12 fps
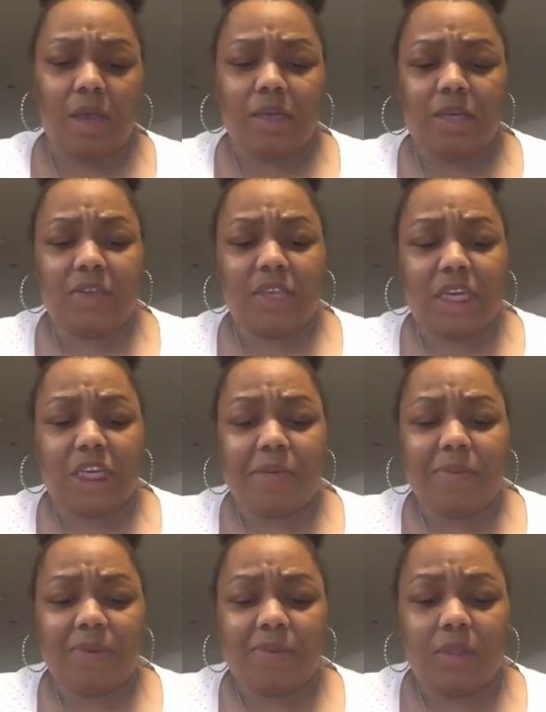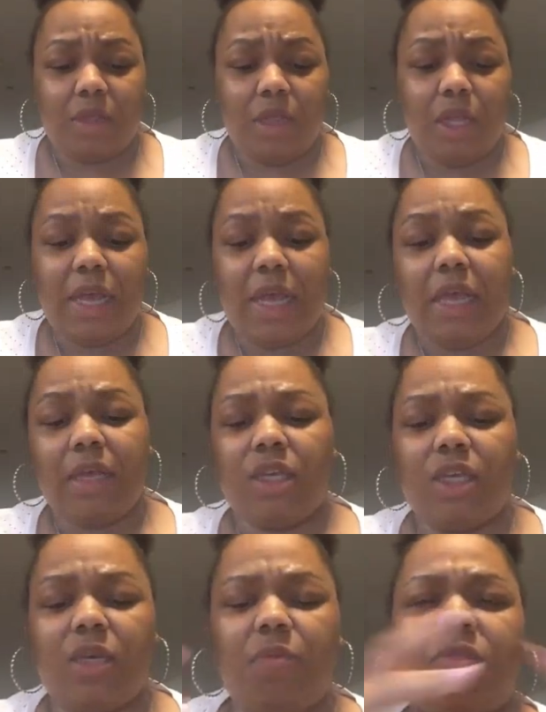She said she was looking,
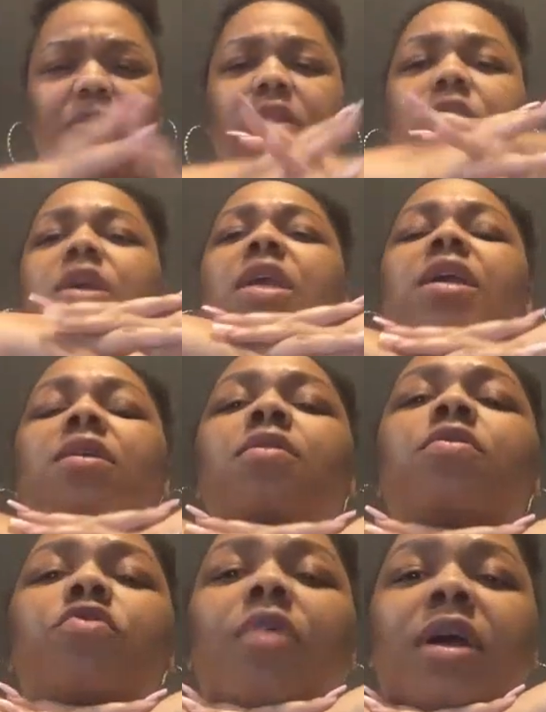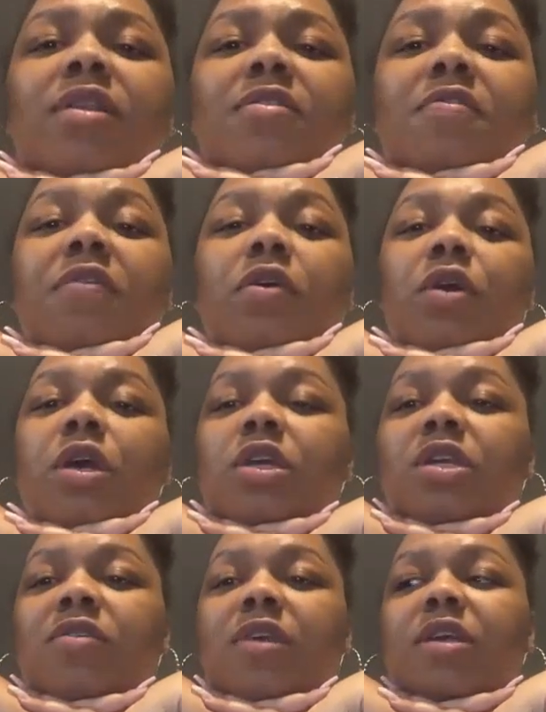trying to feel good.
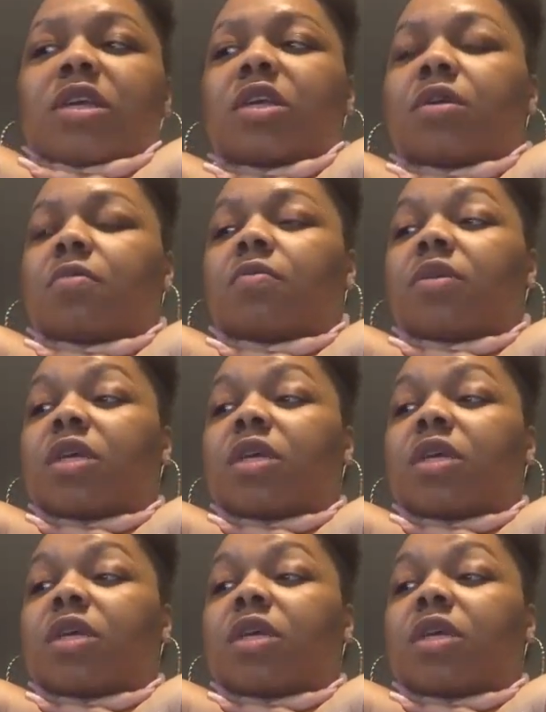She said she